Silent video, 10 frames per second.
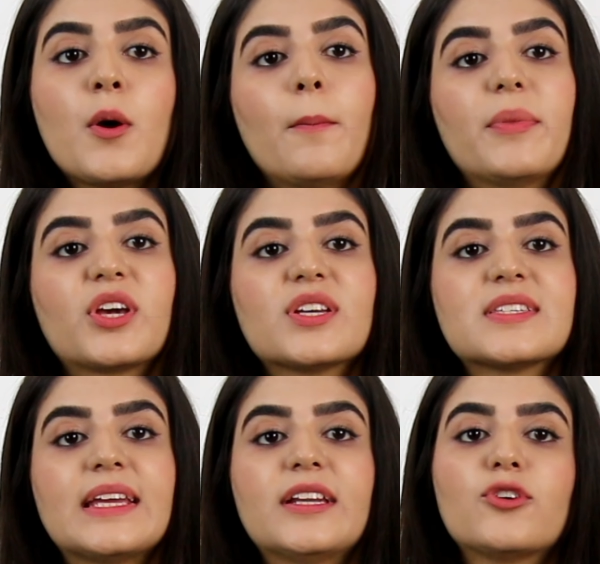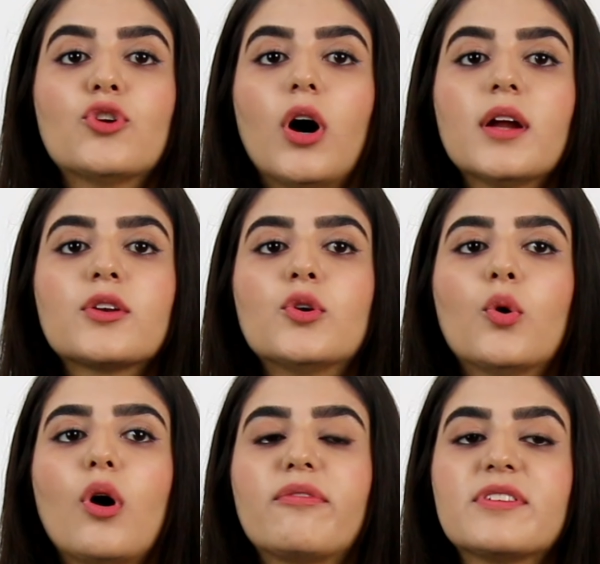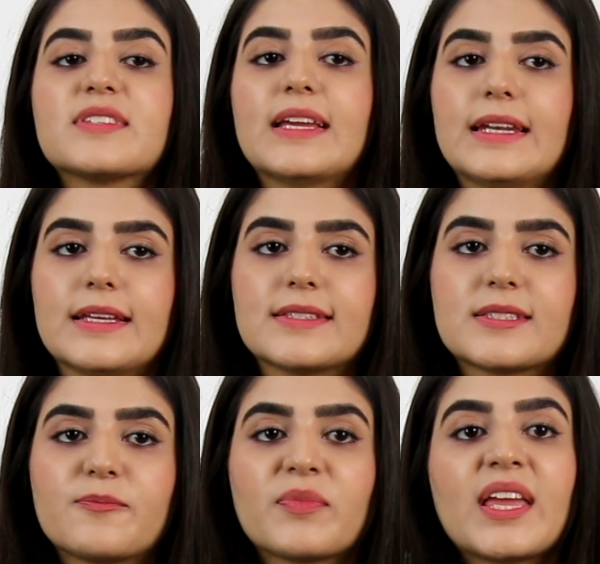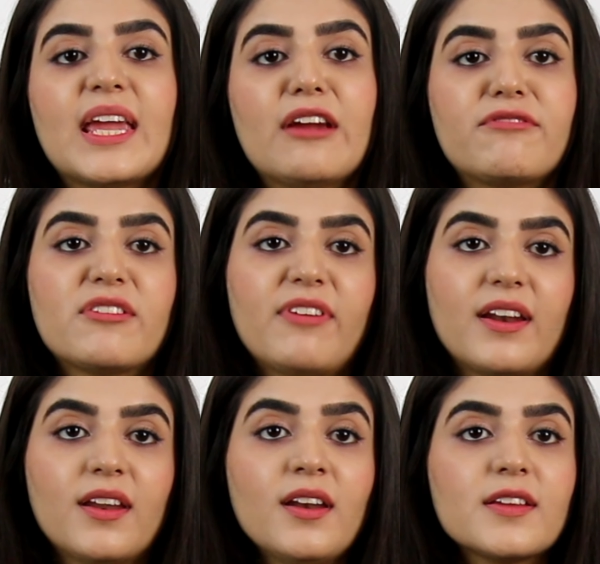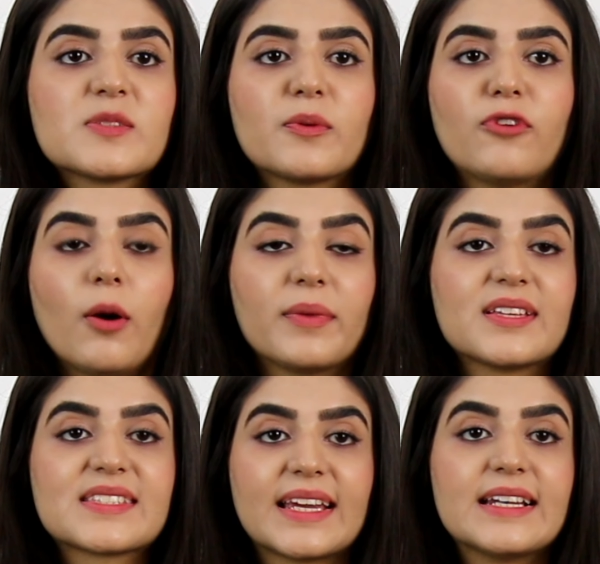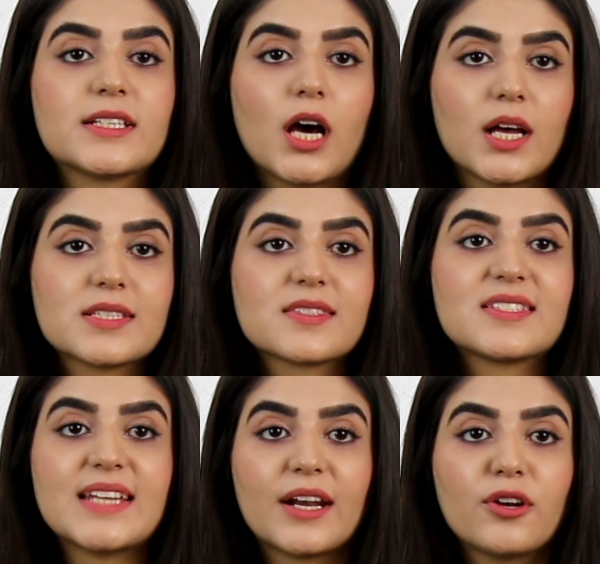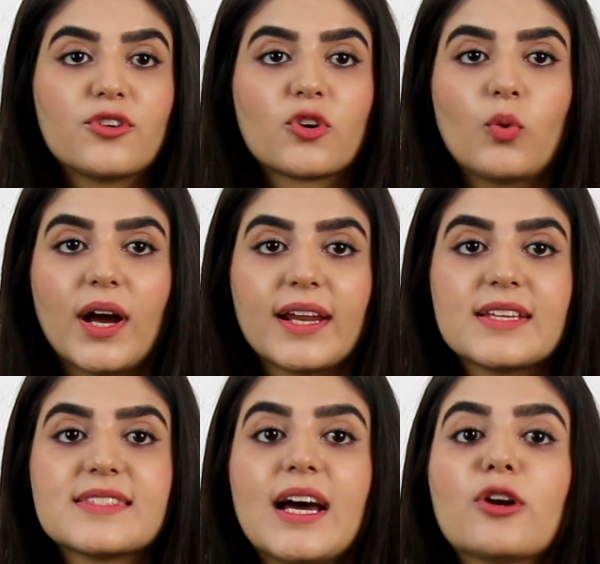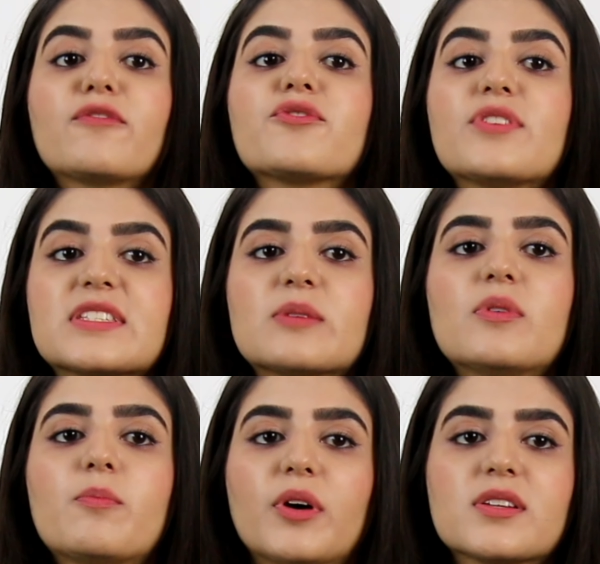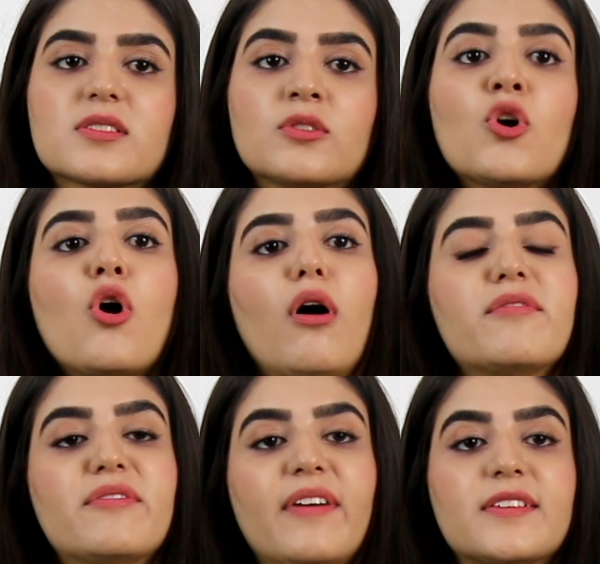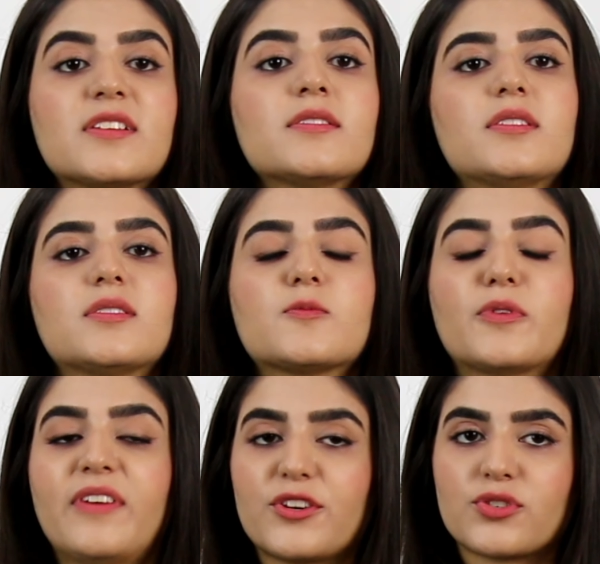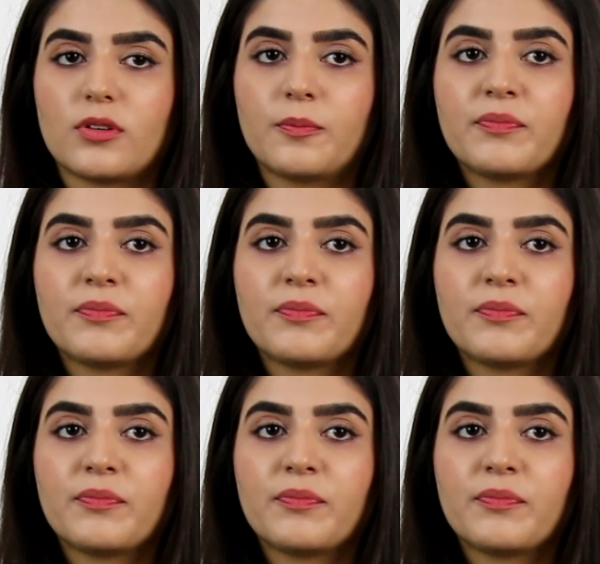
because he did not know of his illness. If defendant is performing skilled tasks, the standard required is that of a reasonable person of defendant's profession.